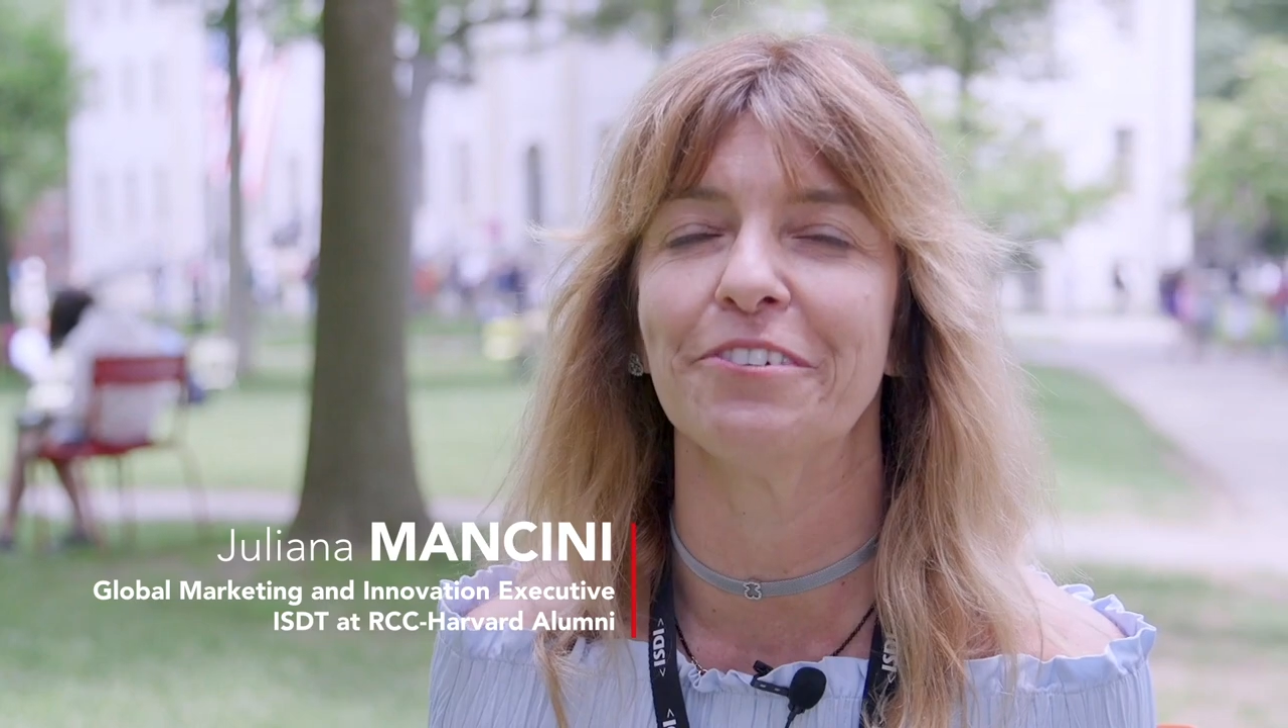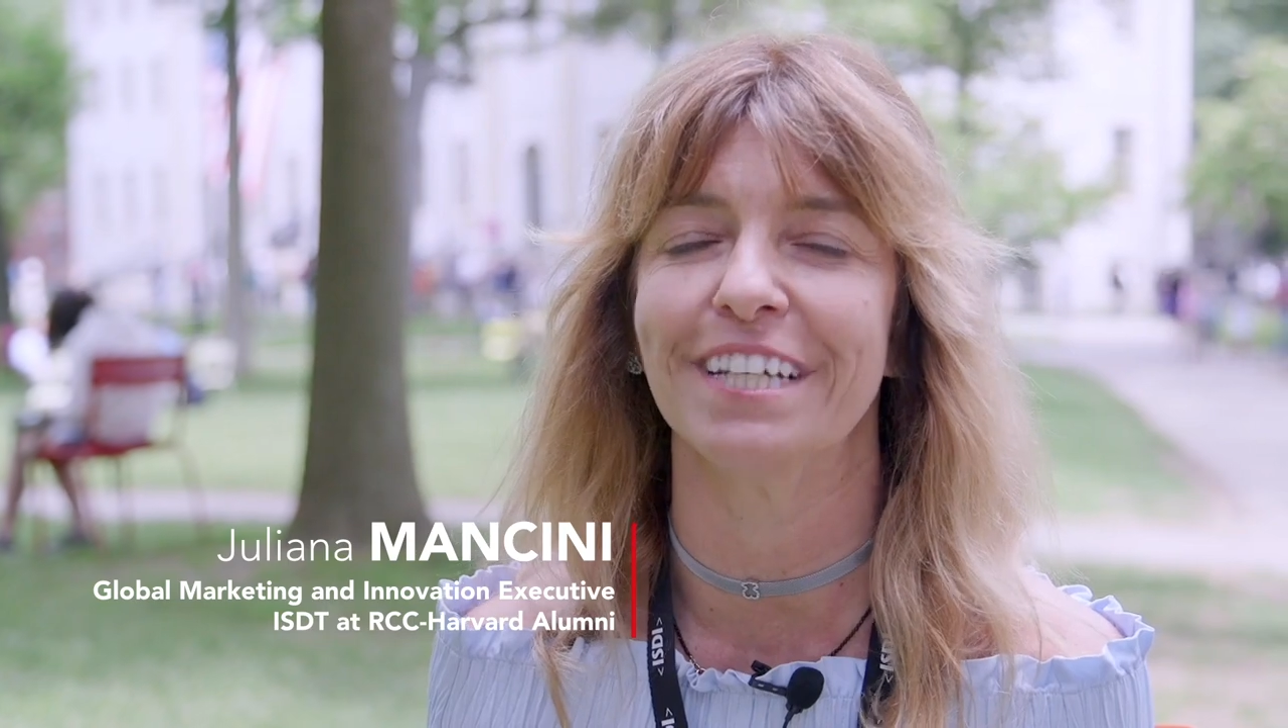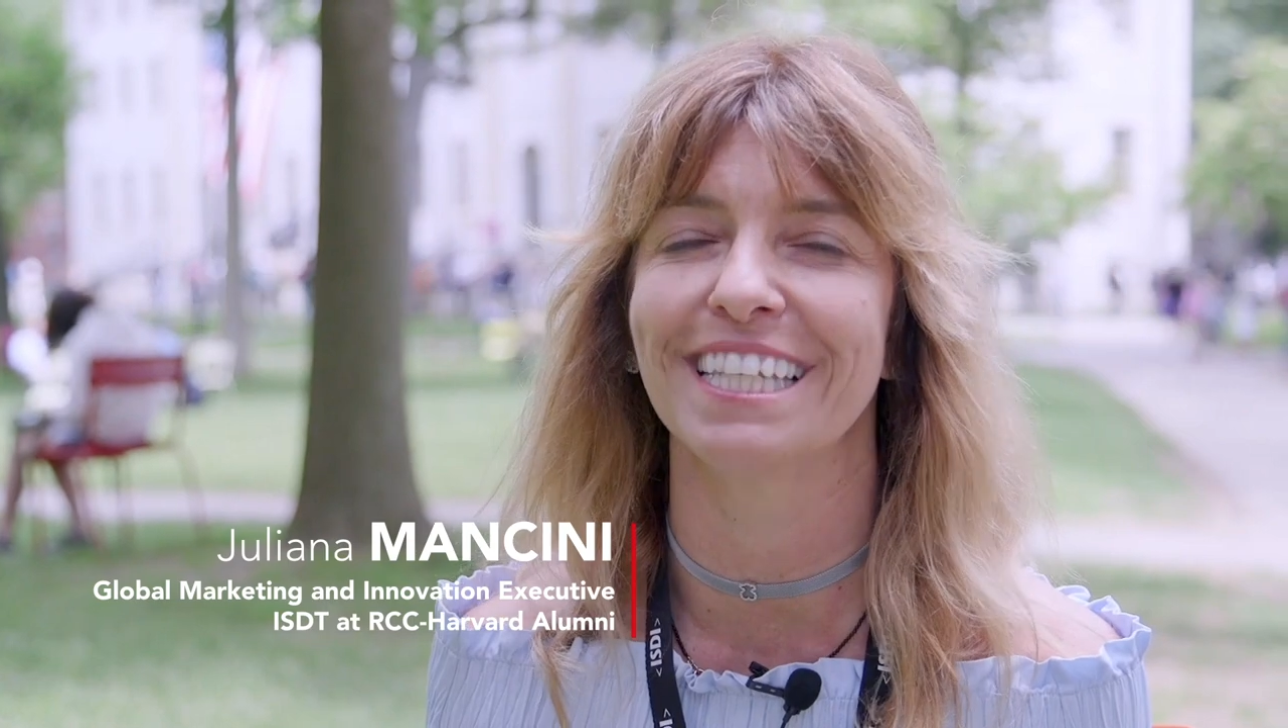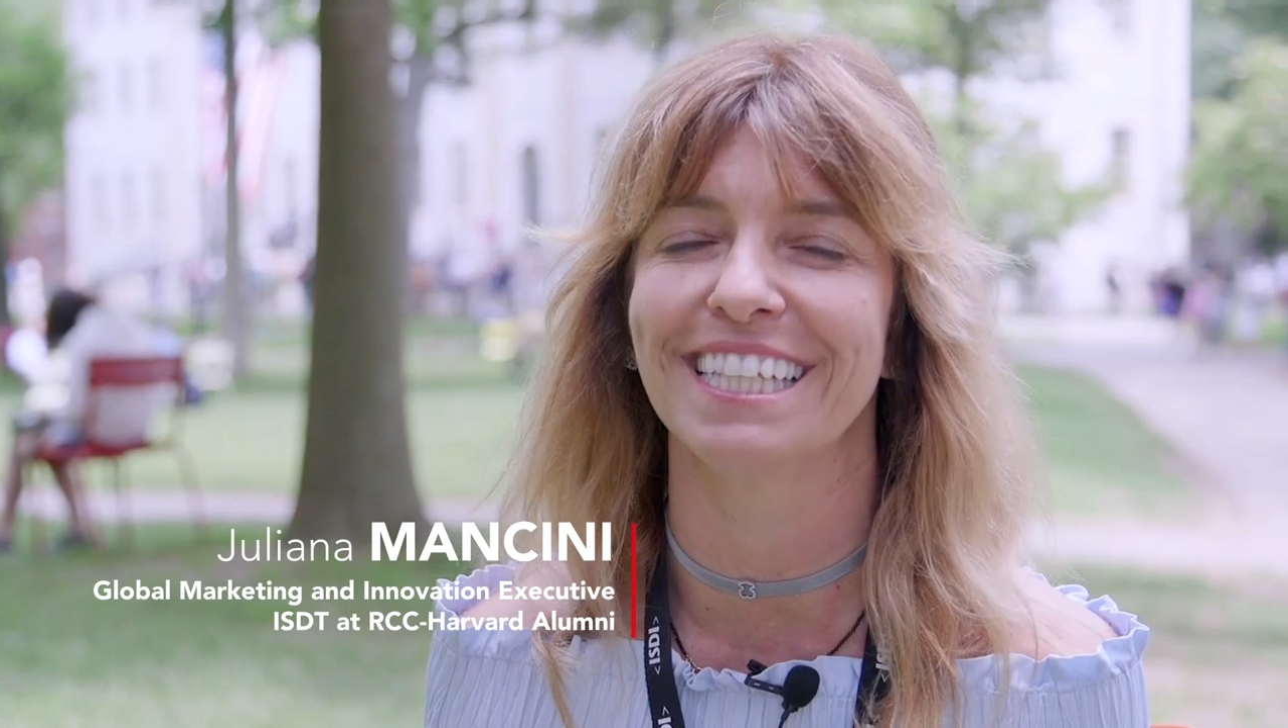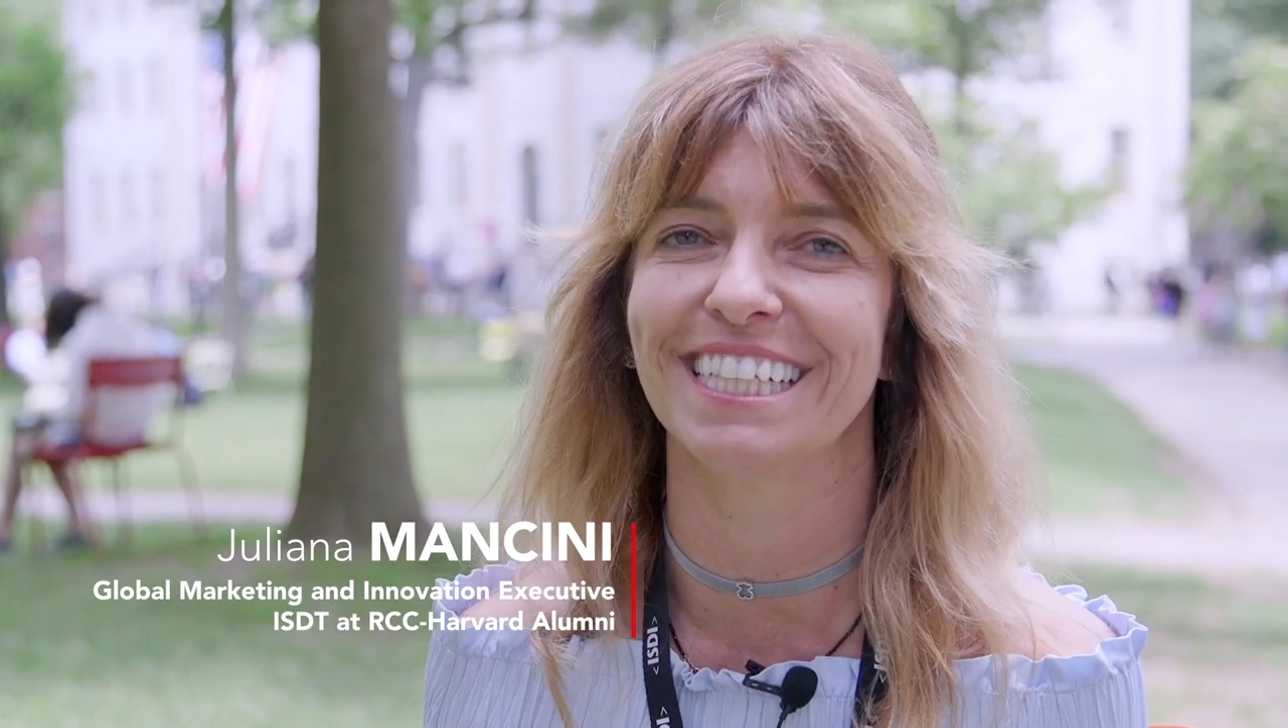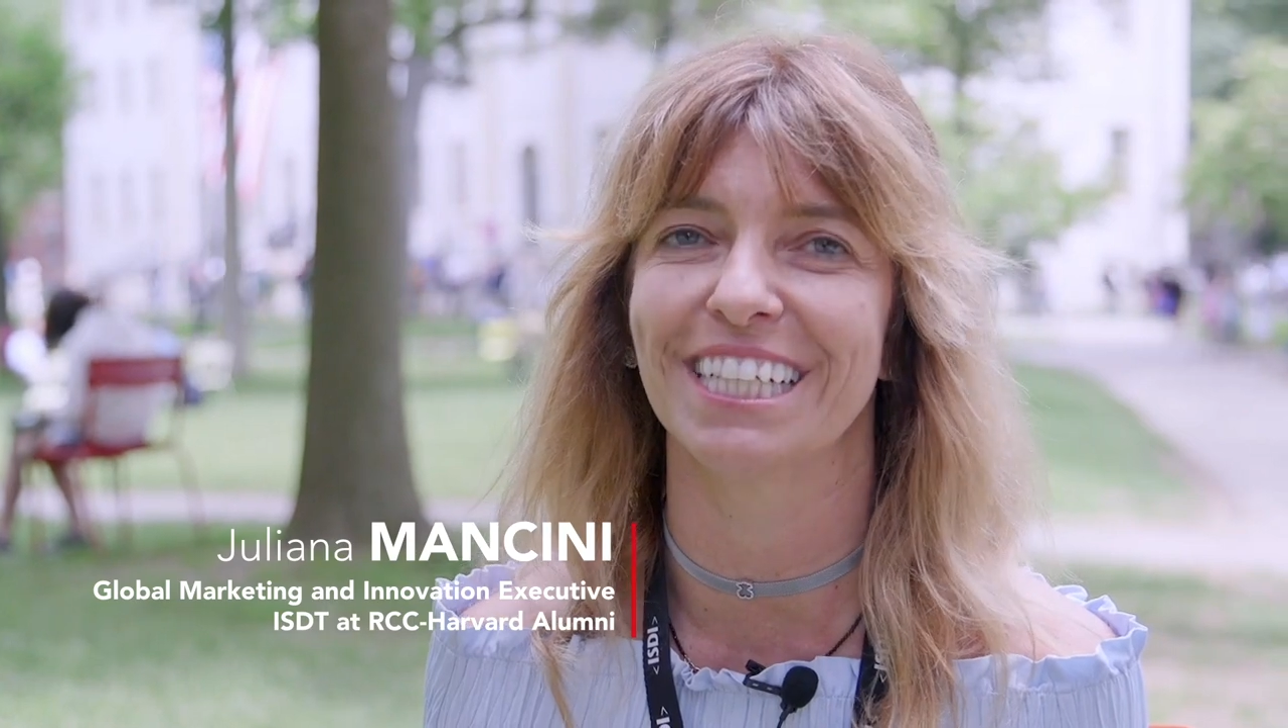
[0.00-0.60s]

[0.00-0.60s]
and uh,